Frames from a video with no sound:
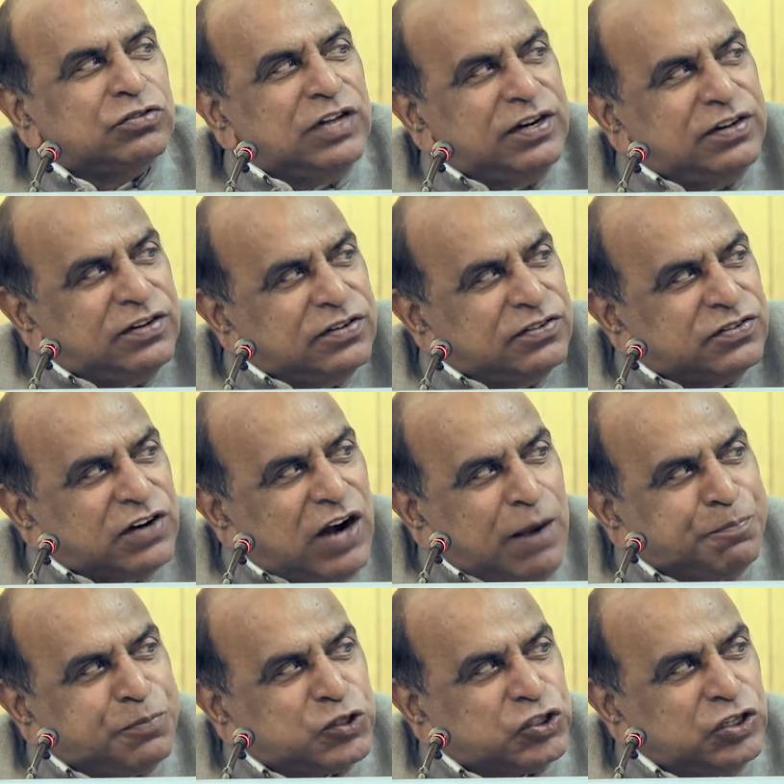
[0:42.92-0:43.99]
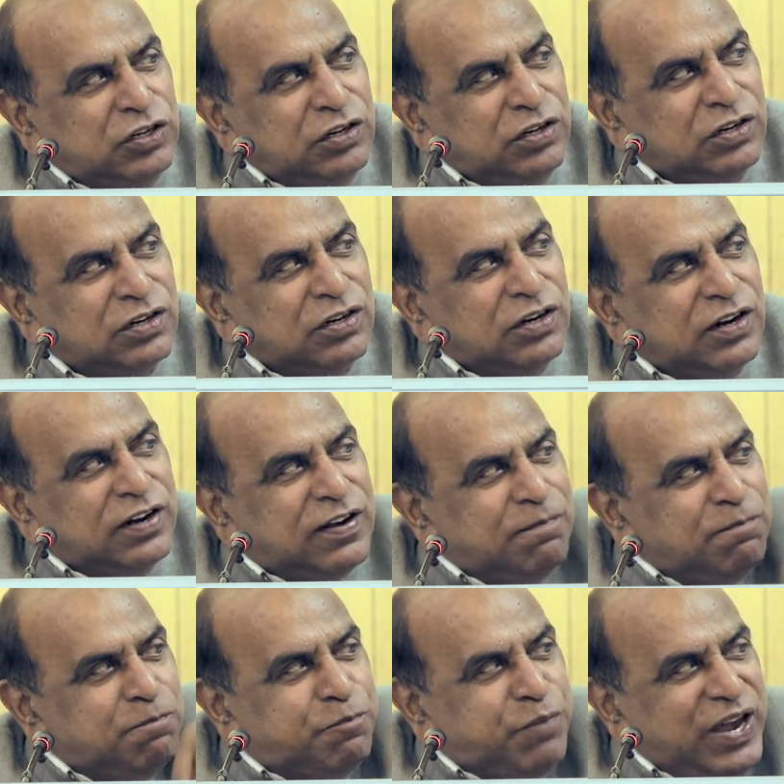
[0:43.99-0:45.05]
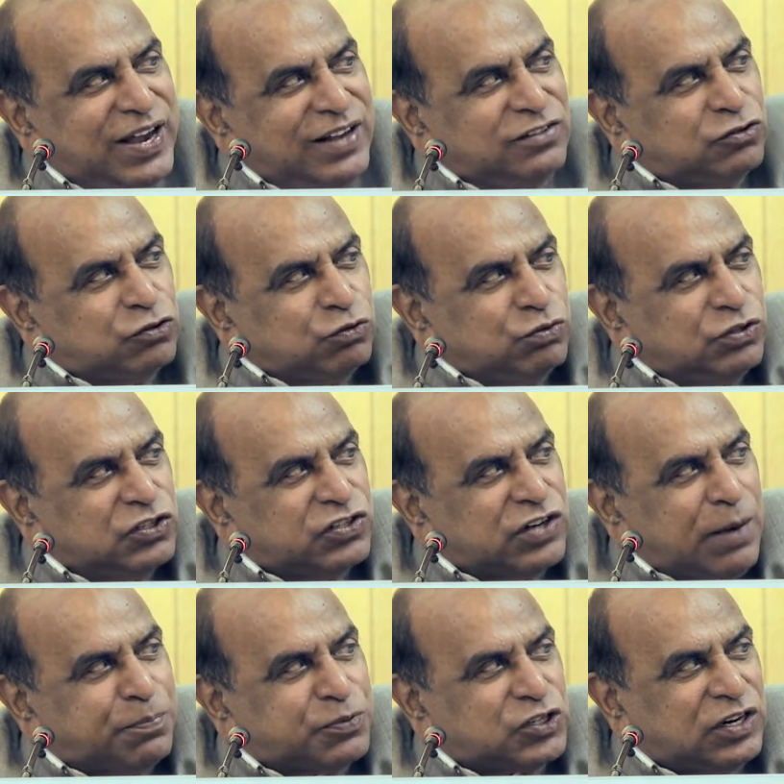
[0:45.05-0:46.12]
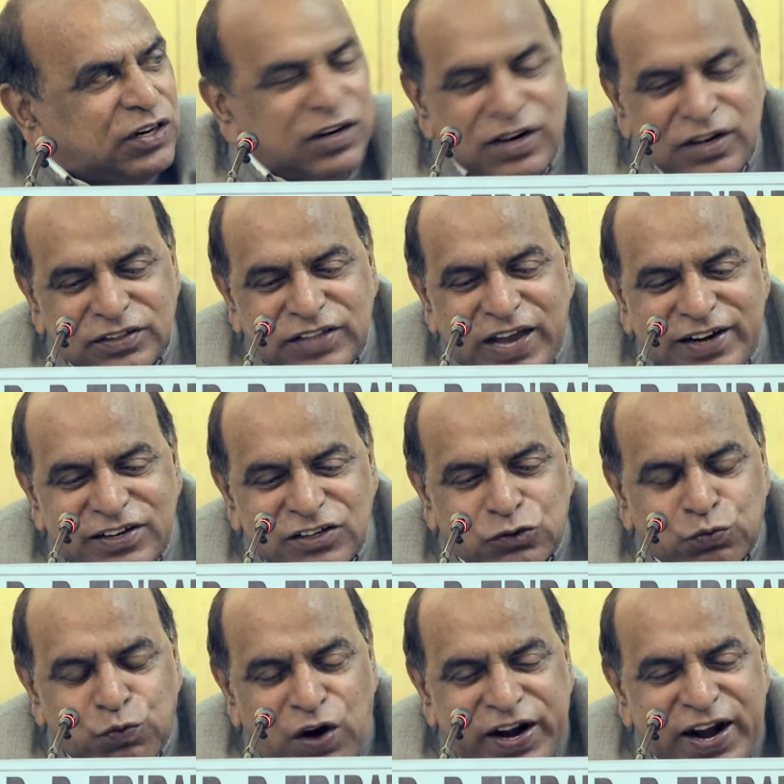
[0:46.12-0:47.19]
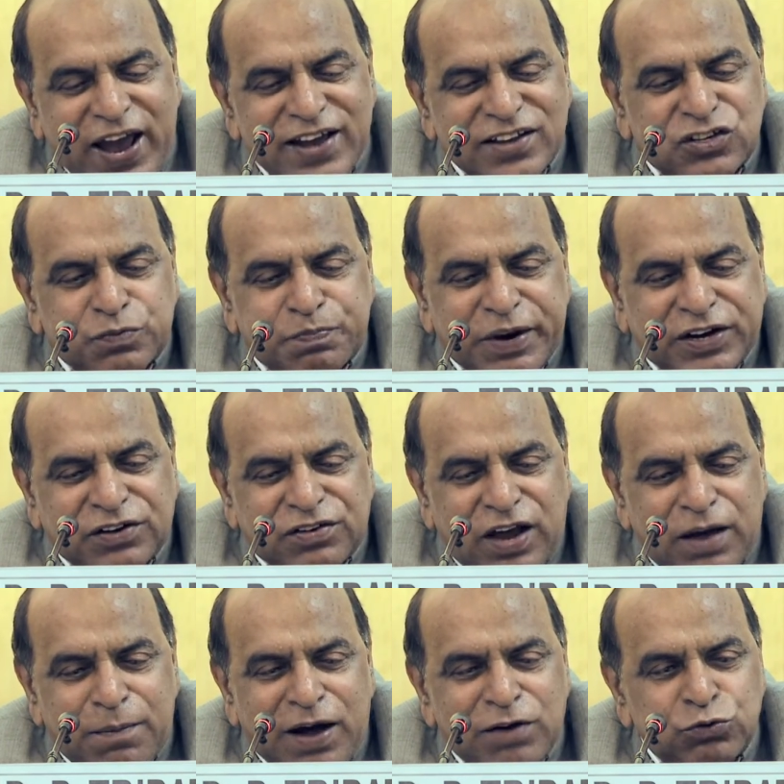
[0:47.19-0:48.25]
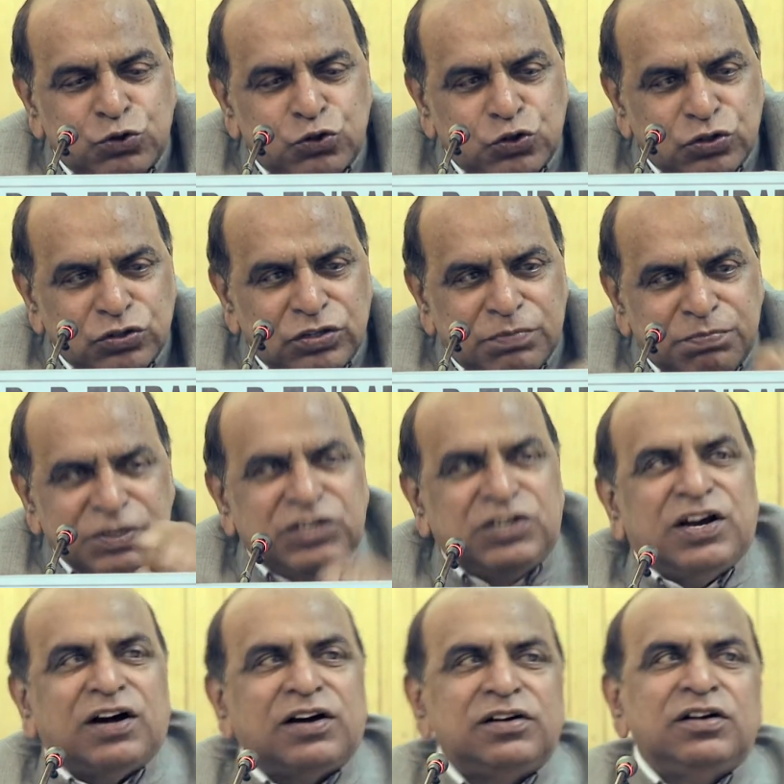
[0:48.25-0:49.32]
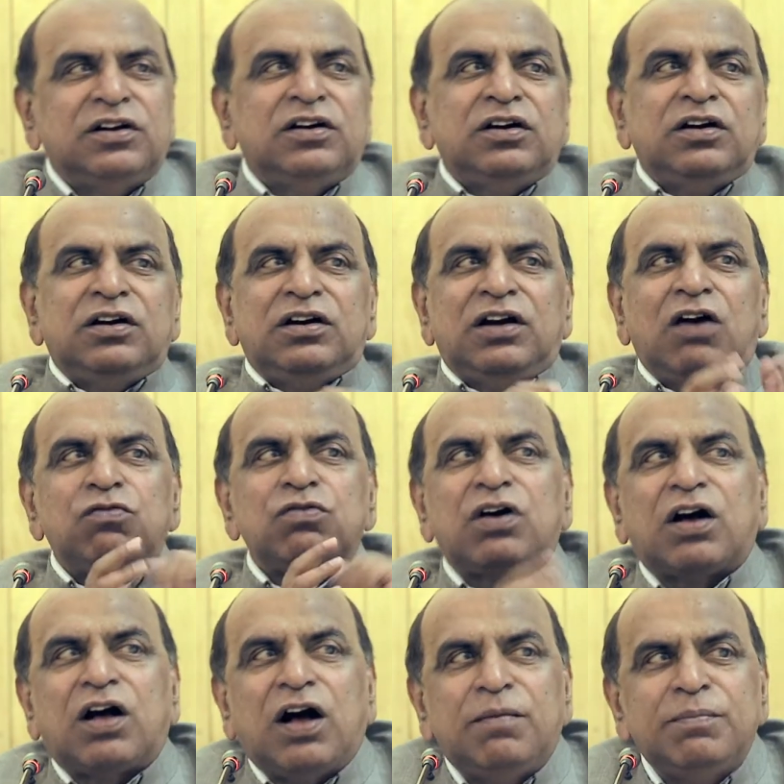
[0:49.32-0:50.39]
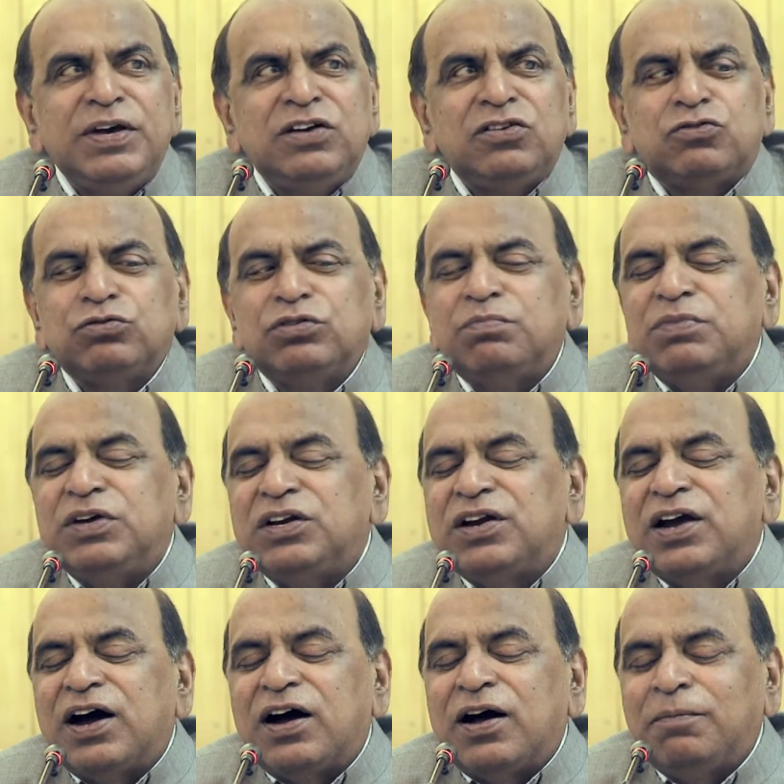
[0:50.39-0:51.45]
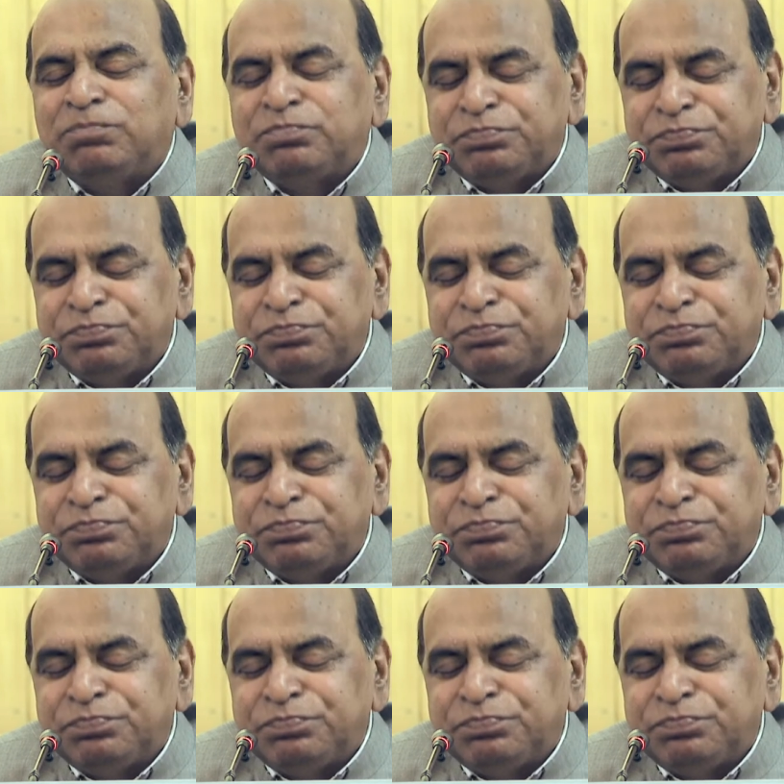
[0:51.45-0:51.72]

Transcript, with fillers: that disruption, campaign through disruption, that is one aspect about the media. Now, coming to the media,